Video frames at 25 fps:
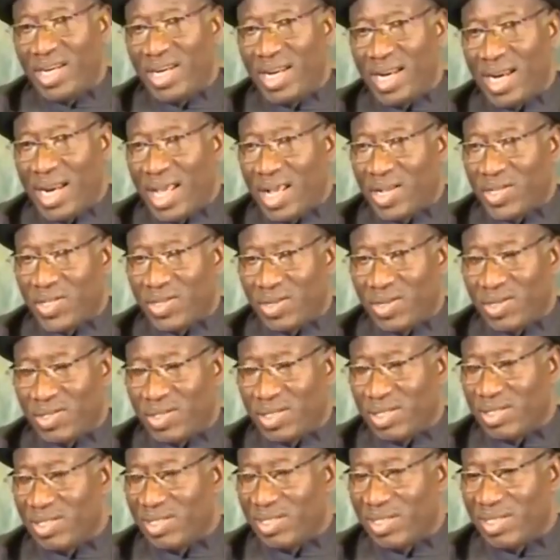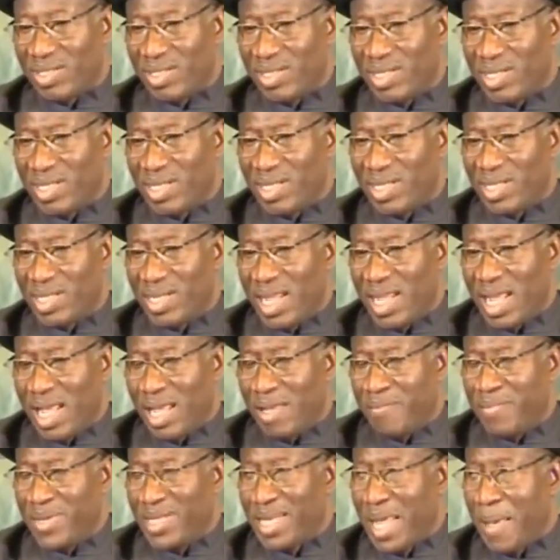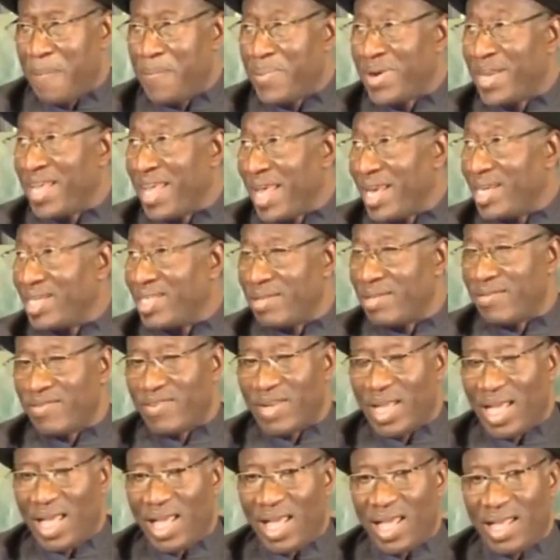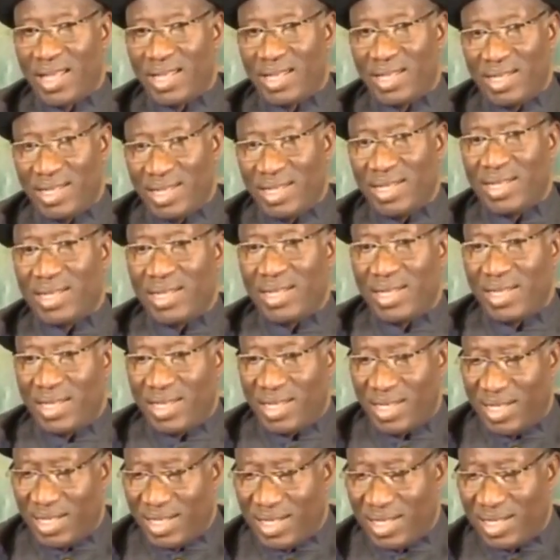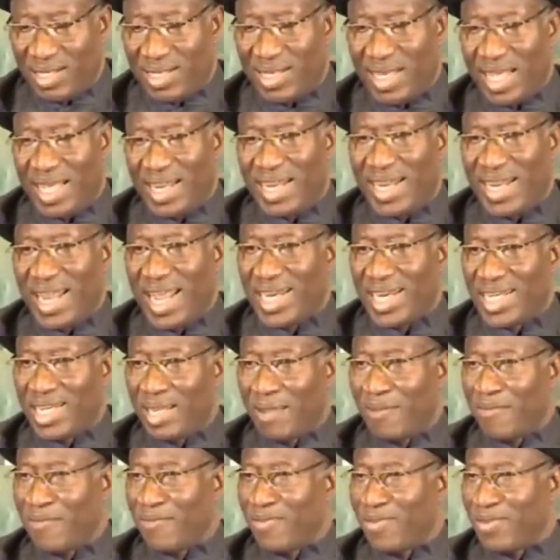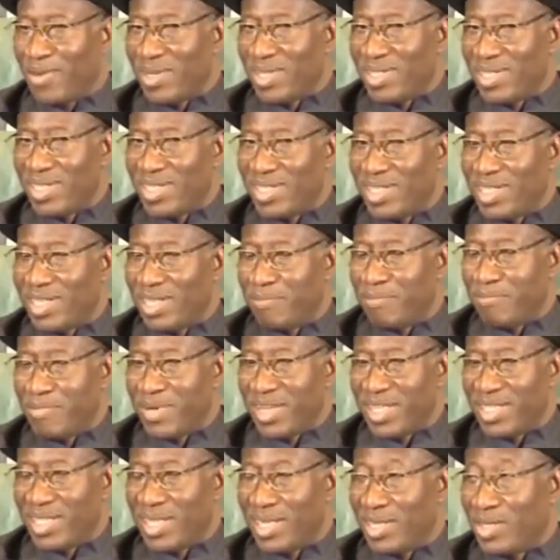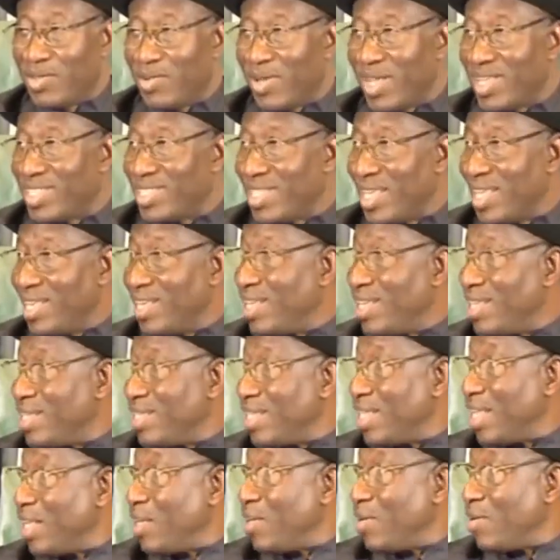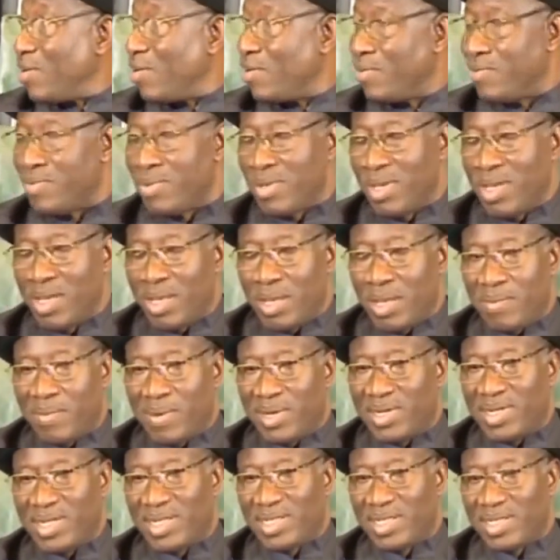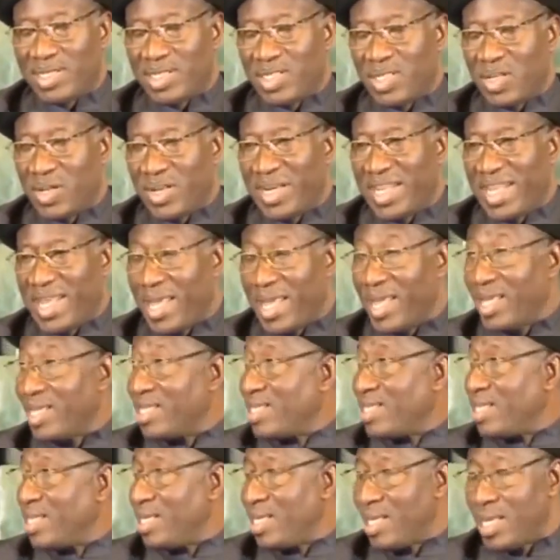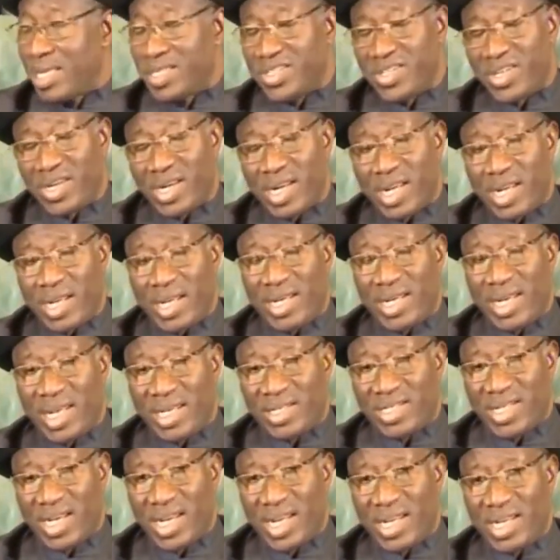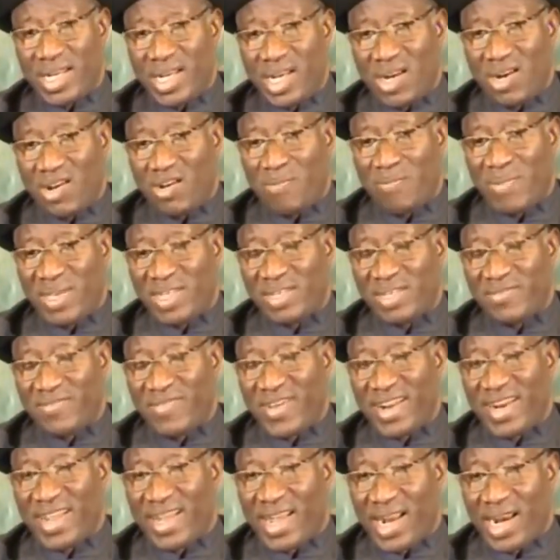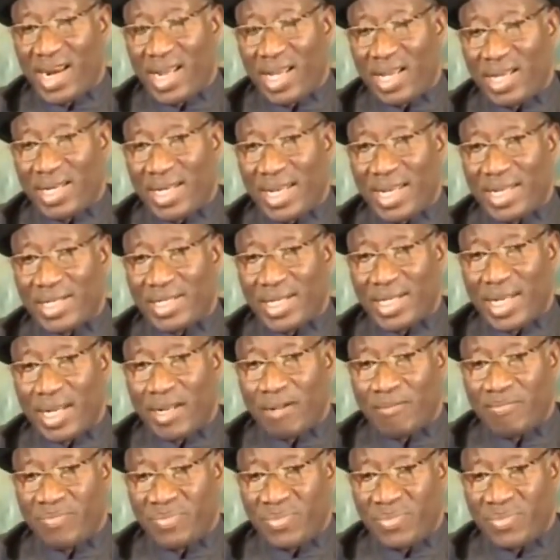elections, they are a bit apprehensive that is there any attempt for the sitting president to extend his tenure. But this is not the case in Nigeria. In Nigeria, the law makes it very clear that